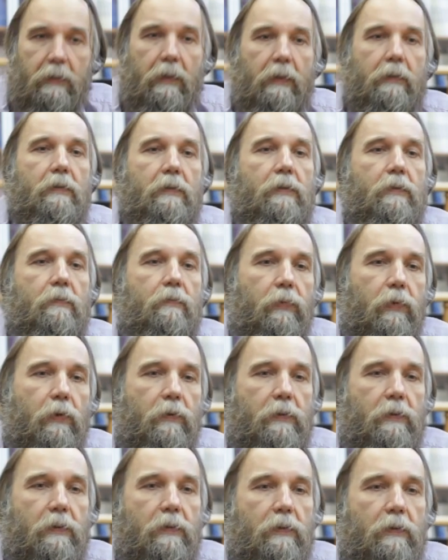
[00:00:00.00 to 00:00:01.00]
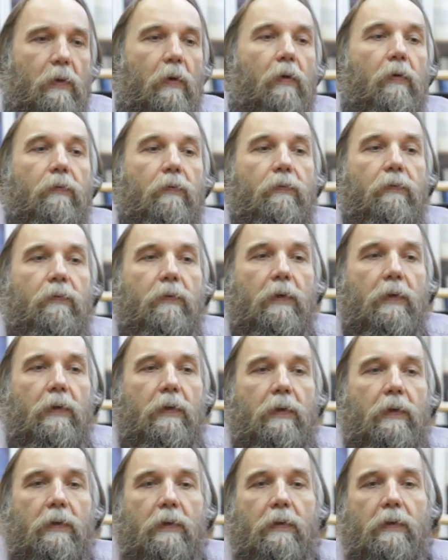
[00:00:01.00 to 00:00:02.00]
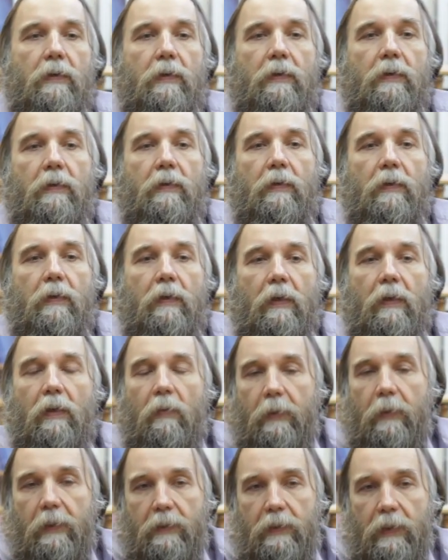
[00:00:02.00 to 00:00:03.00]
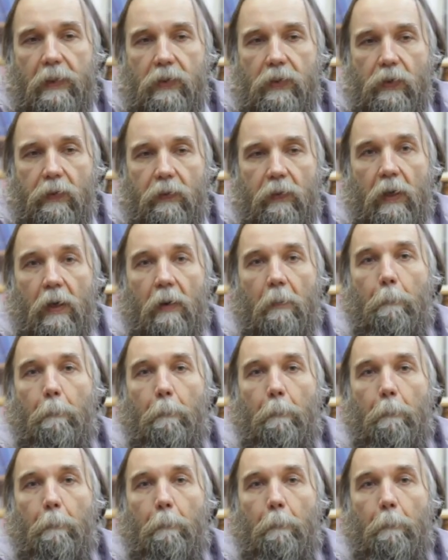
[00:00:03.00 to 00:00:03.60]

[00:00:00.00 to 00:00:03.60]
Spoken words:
that is process of globalization.